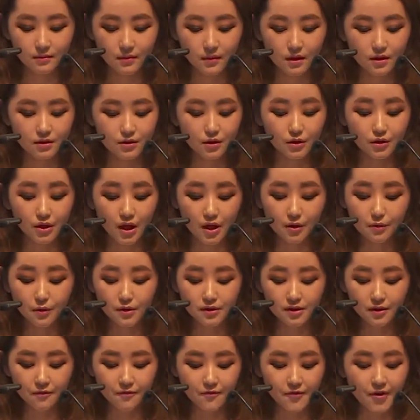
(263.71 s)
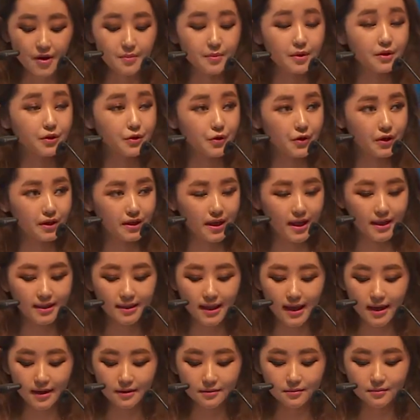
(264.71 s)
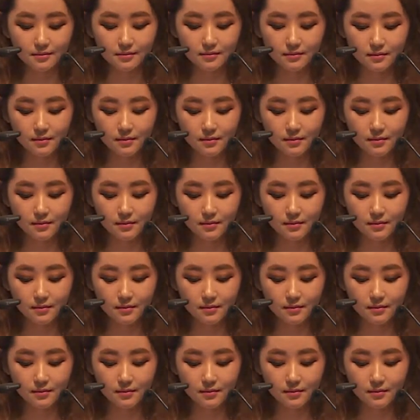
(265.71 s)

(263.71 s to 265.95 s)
So there was a famine during that time,